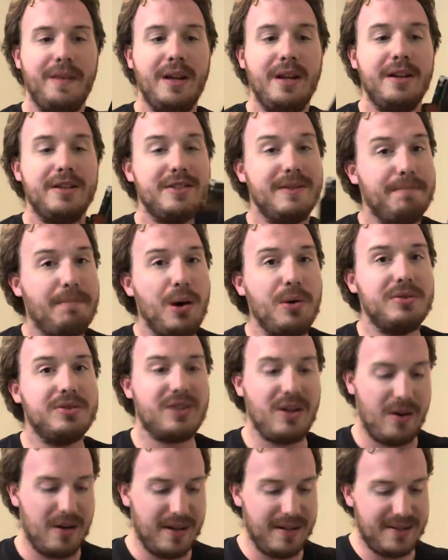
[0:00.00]
some
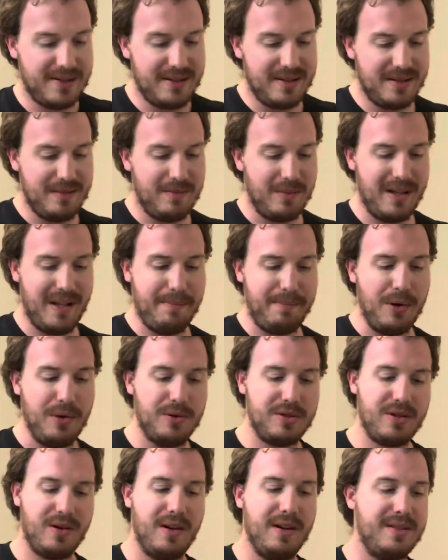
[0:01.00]
postcards. Well, not
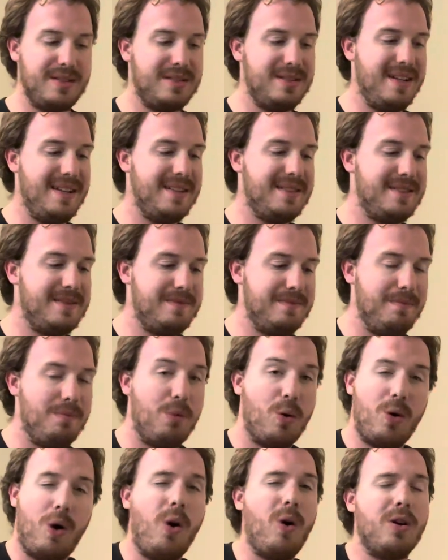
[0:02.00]
postcards, it's
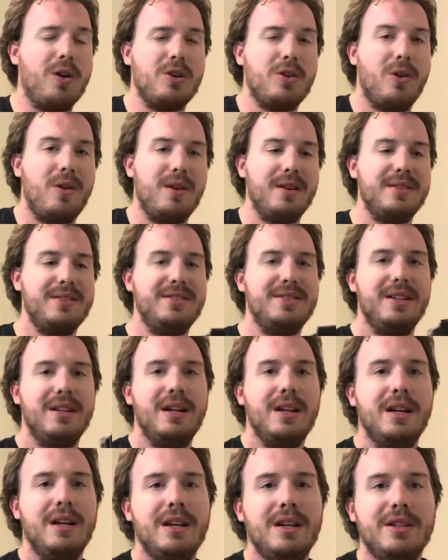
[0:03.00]
more art cards.
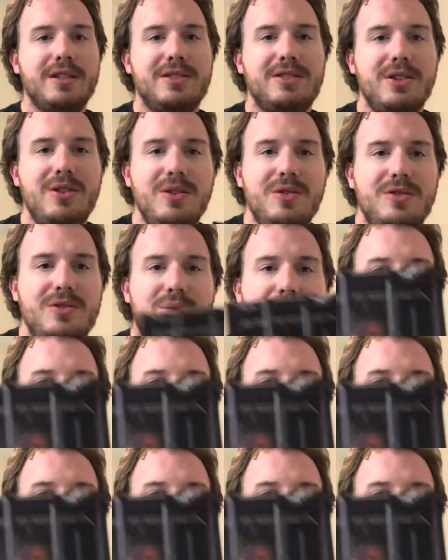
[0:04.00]
So you do